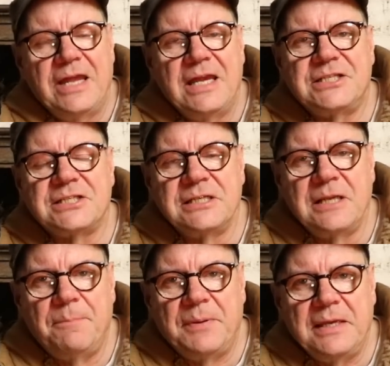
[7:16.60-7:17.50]
It's
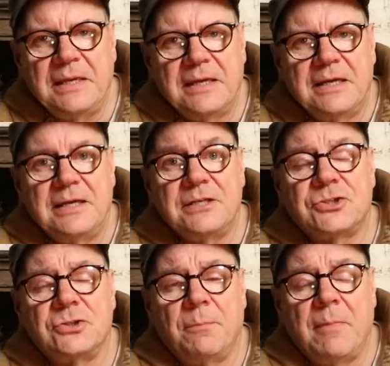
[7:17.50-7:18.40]
nippy, it's
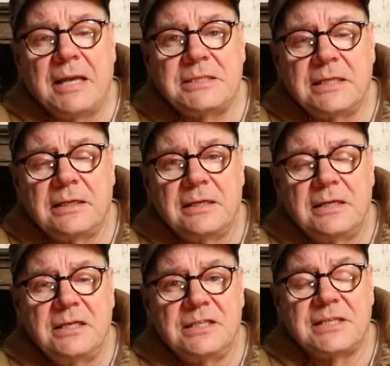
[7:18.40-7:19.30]
dramatic,
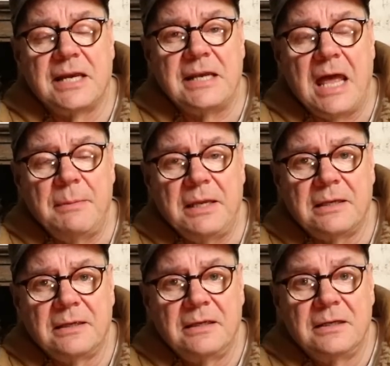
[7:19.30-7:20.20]
it's
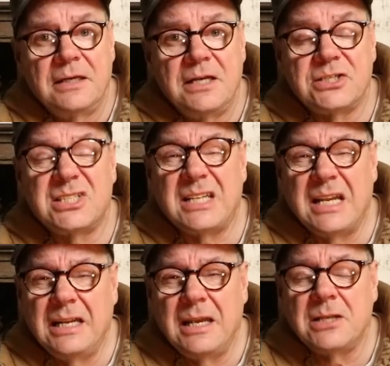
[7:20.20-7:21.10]
dynamic, it's
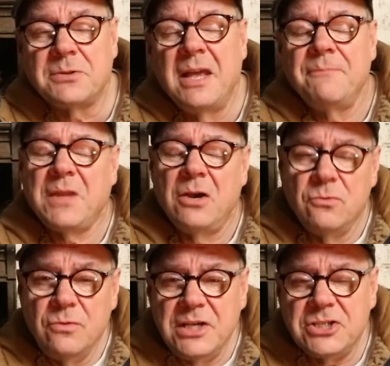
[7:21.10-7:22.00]
slightly, it's
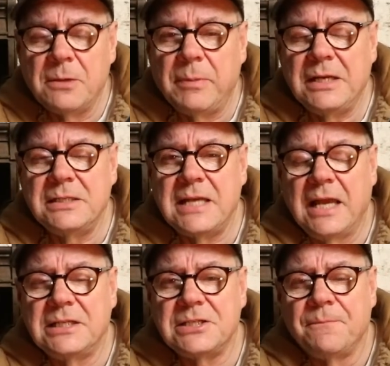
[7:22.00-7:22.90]
reasonably
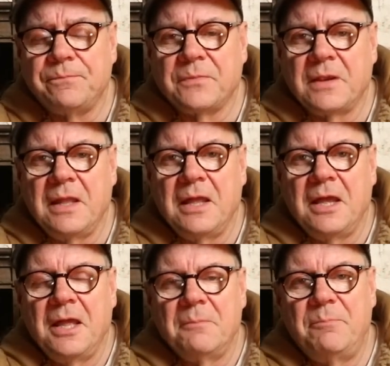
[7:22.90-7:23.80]
intense,
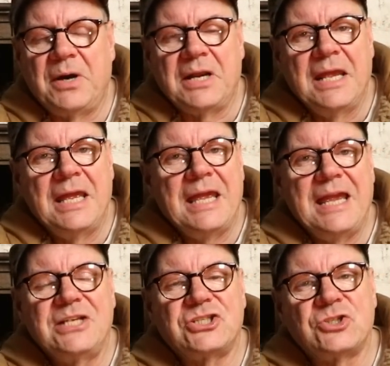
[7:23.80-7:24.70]
but
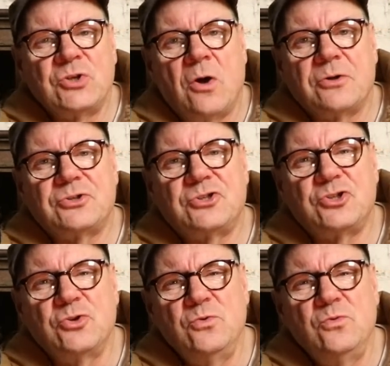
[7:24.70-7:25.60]
it's not
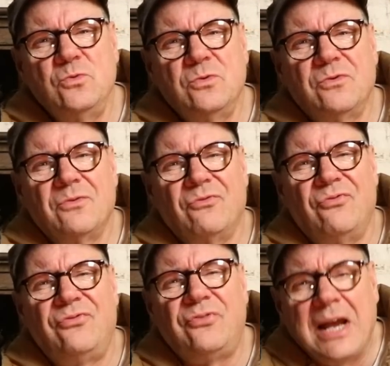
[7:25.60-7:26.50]
too
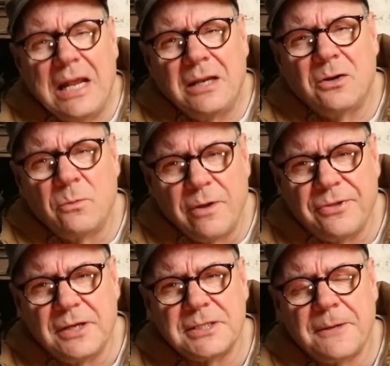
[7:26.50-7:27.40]
violent with
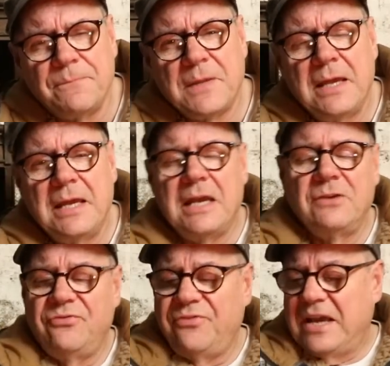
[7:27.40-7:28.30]
it.
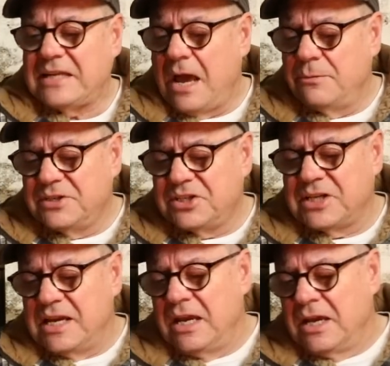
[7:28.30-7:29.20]
In fact, I would
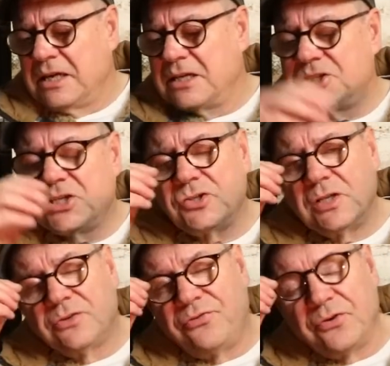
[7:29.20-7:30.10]
say,
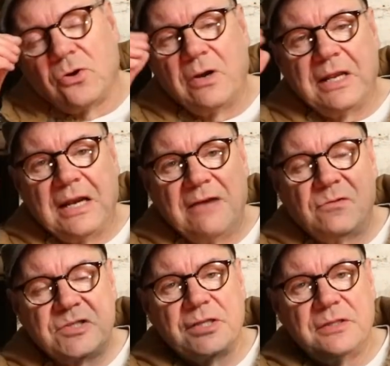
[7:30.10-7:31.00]
considering the phenolic
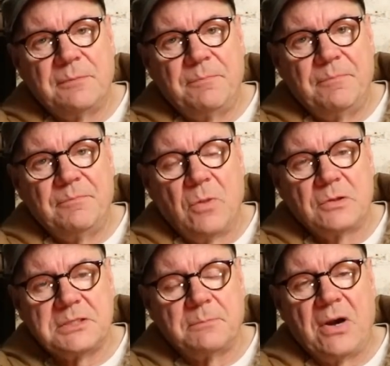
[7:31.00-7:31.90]
levels in the
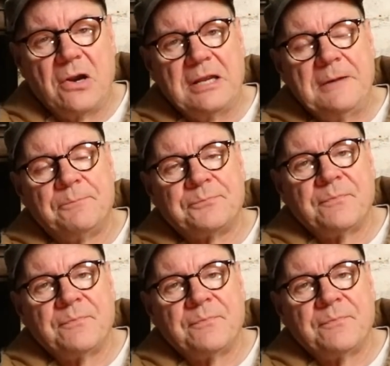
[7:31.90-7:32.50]
malted barley,